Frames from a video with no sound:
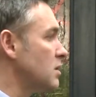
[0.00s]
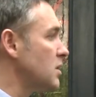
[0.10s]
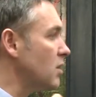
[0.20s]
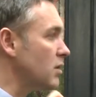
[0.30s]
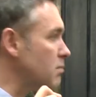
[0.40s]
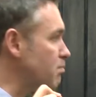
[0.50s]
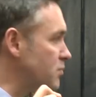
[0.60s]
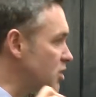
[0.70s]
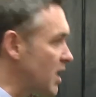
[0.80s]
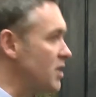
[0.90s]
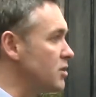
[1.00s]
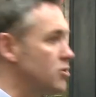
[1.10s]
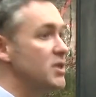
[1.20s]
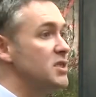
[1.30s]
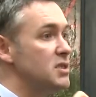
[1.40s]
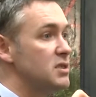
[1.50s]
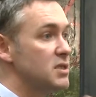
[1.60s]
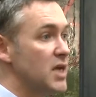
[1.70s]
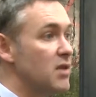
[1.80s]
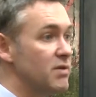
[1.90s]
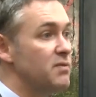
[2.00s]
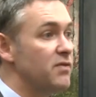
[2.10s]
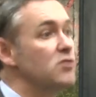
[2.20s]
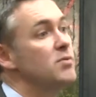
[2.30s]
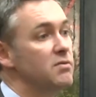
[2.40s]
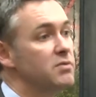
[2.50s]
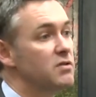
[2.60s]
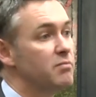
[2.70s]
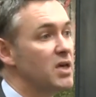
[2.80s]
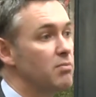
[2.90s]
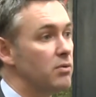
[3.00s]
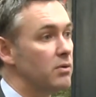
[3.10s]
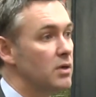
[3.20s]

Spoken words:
They're not going to change the treaties to say there isn't free movement of people.